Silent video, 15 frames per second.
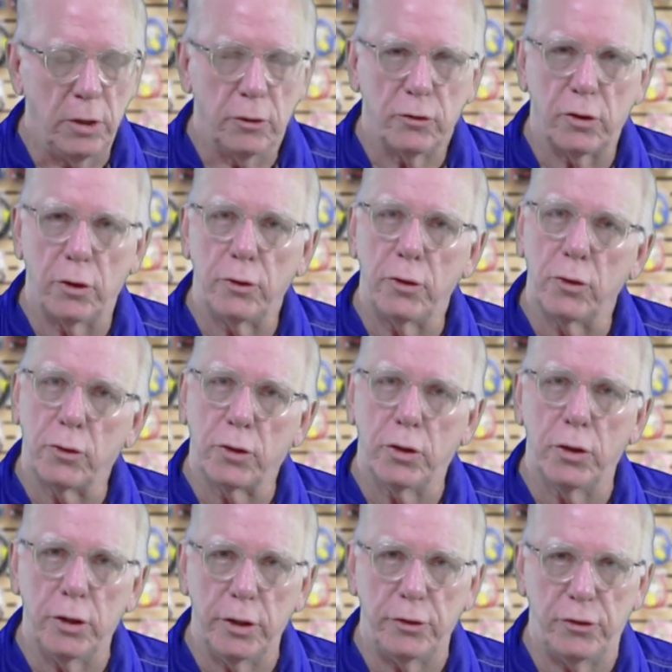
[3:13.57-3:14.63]
so you
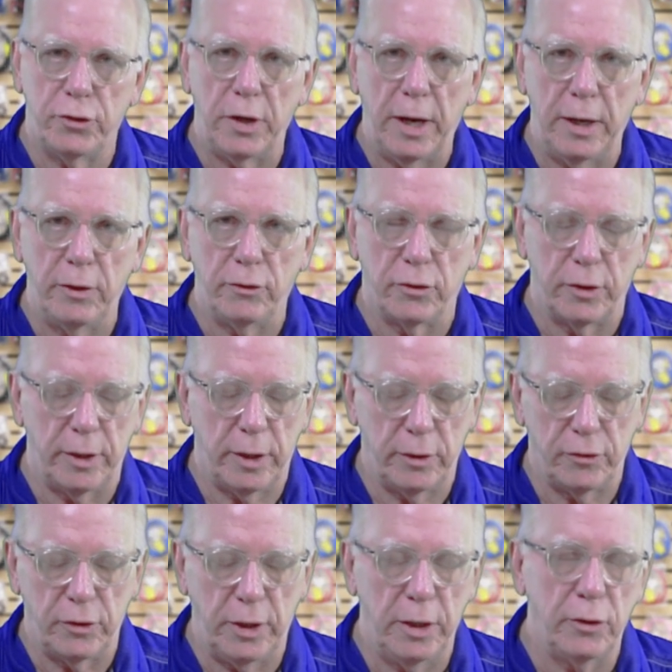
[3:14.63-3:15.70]
could change
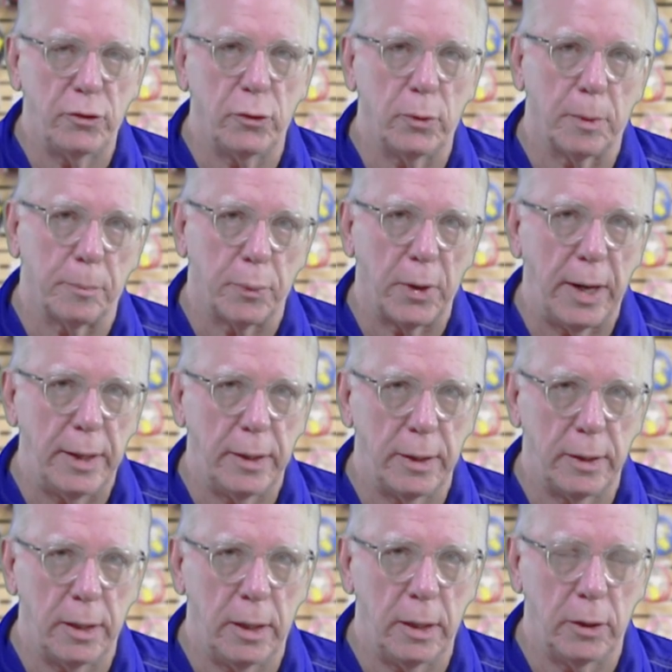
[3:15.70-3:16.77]
this into a
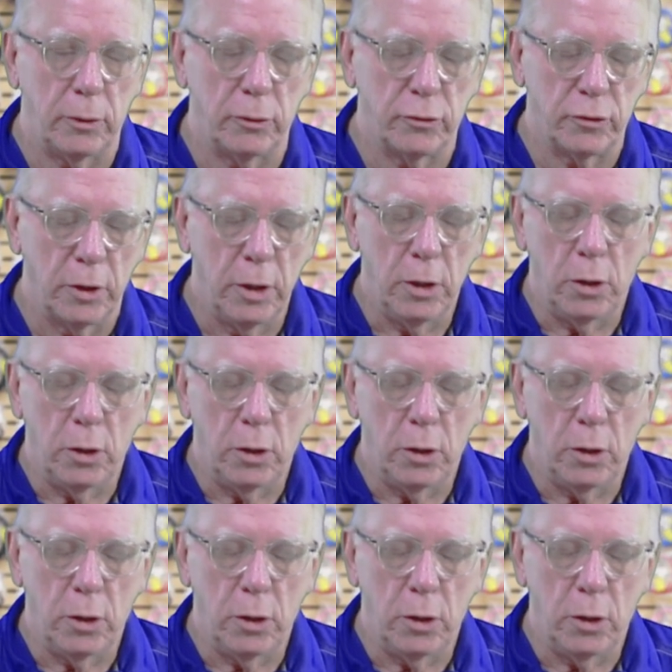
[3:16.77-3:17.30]
braided hose